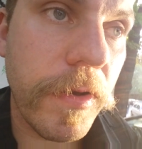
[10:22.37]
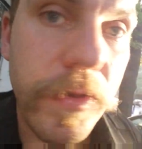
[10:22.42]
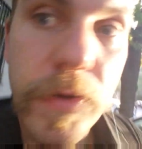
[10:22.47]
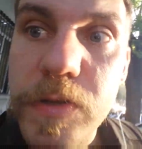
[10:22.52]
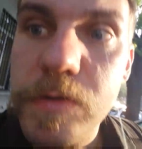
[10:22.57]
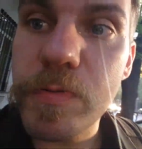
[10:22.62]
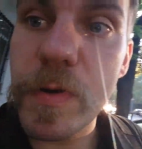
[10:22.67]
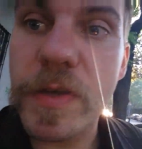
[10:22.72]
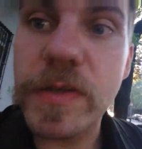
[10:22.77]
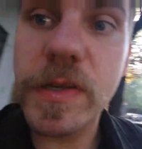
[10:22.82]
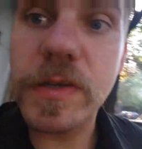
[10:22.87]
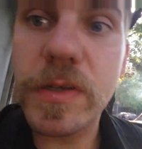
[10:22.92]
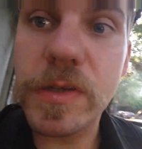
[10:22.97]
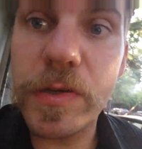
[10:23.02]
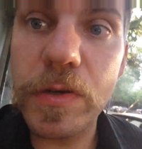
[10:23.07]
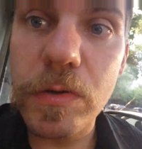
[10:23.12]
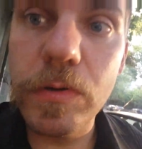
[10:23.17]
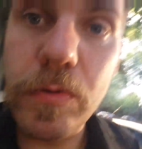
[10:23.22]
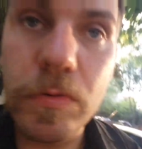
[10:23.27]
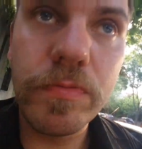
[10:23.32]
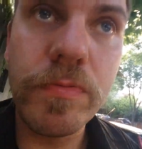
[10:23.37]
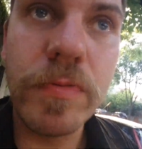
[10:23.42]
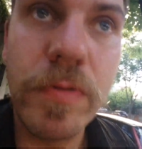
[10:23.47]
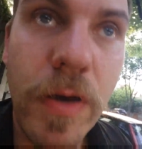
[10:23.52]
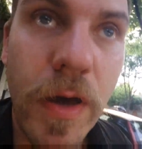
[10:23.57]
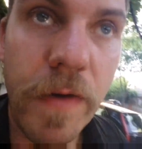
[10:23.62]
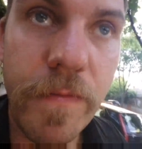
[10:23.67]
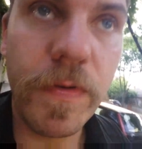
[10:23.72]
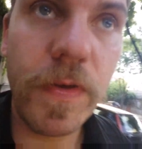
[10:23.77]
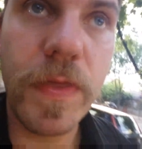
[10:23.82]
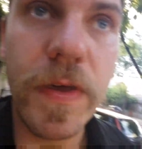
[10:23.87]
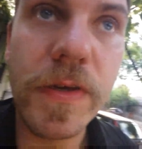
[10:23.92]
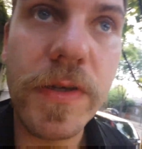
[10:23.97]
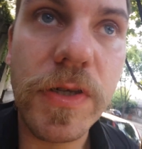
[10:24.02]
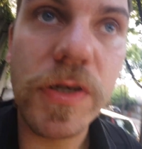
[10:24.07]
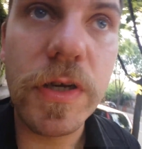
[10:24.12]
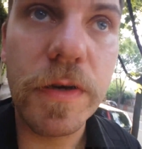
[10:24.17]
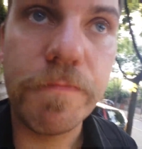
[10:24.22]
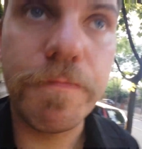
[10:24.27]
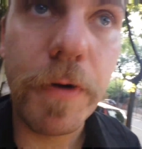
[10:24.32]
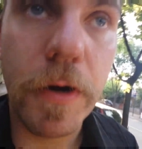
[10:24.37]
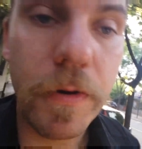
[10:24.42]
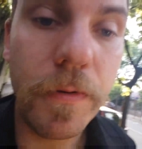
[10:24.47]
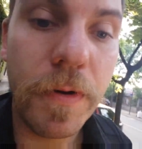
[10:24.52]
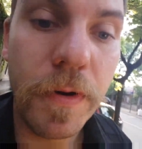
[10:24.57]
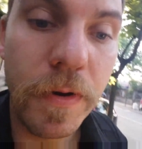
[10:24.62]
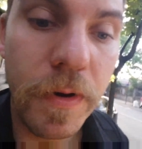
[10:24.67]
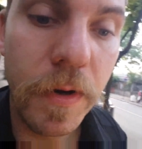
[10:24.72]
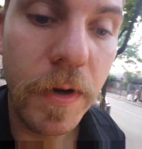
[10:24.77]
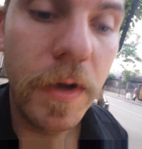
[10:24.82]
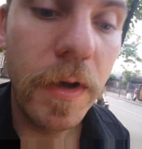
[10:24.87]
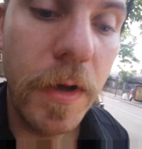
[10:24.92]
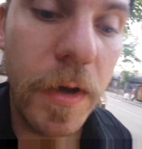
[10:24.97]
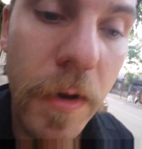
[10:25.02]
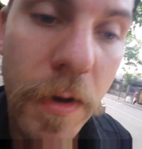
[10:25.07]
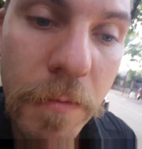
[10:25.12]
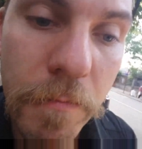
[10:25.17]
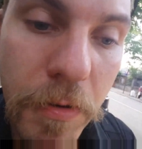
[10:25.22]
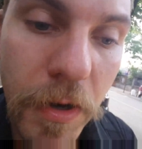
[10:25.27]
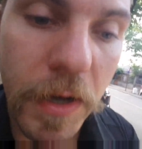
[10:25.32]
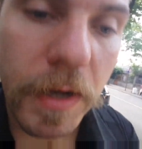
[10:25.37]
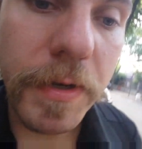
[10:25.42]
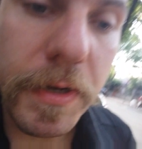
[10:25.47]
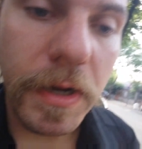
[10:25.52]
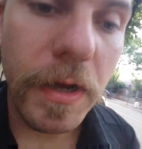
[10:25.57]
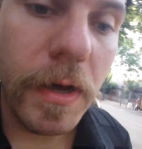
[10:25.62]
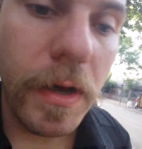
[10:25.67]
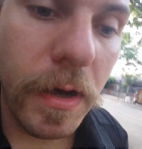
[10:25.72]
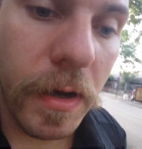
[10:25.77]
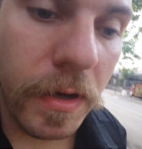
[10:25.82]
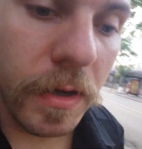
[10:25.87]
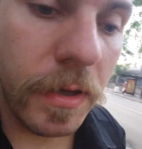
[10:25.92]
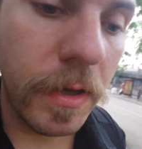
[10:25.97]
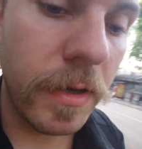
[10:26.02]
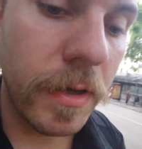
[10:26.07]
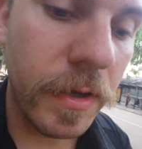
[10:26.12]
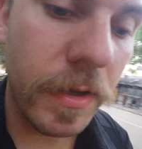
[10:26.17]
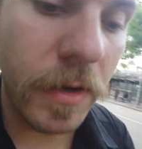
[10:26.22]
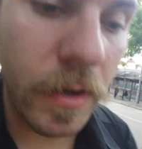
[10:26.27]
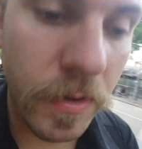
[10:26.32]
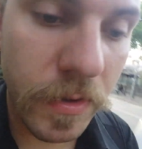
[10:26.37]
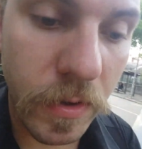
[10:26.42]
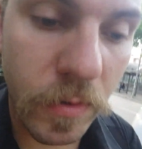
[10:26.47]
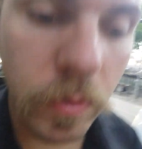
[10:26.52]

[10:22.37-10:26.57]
in those places too. Everything's cheaper. But, you know, the